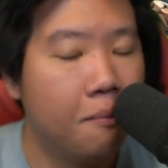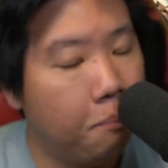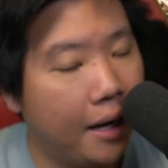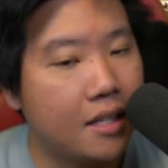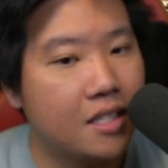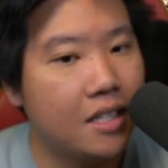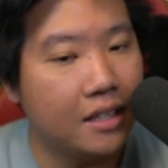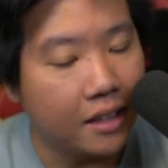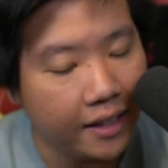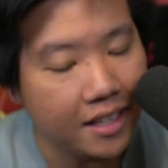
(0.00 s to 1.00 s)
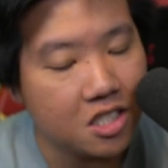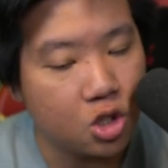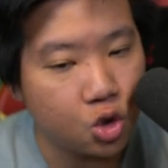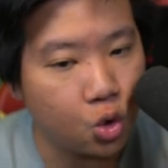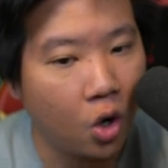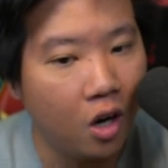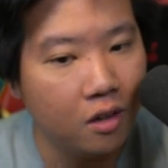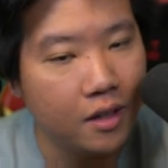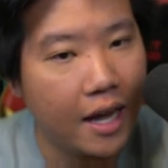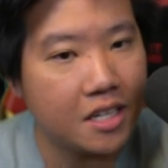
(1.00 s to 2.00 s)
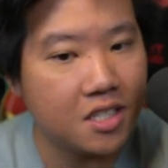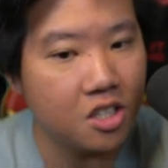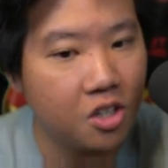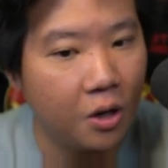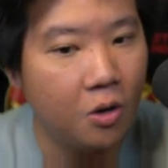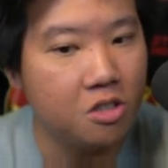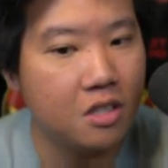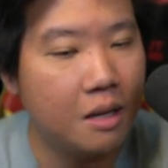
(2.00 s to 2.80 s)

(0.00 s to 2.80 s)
but it gets strong as it goes.